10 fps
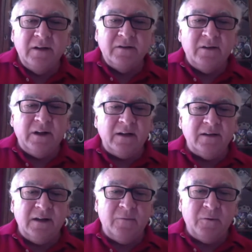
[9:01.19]
So like I
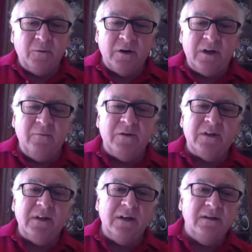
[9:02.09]
said, we're working with
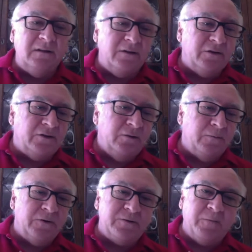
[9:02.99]
things that are
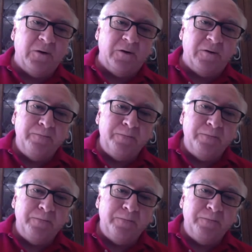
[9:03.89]
super small